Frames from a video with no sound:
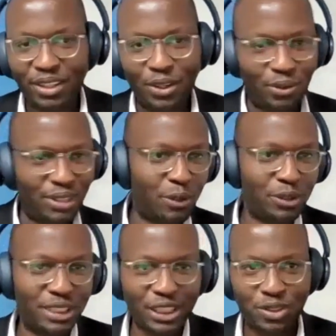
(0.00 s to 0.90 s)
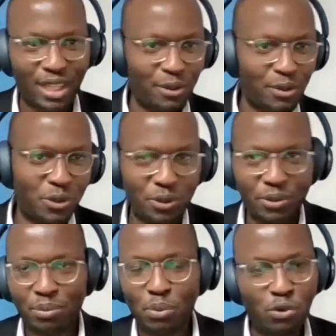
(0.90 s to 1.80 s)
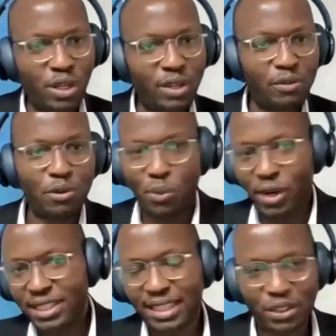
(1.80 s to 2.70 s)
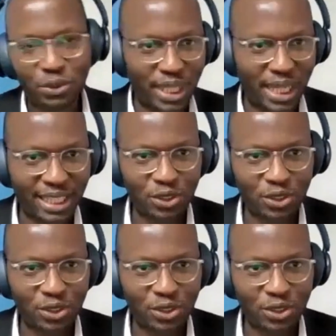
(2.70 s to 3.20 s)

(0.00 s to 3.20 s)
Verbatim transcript: know, the concessions are also moving from one side to the other.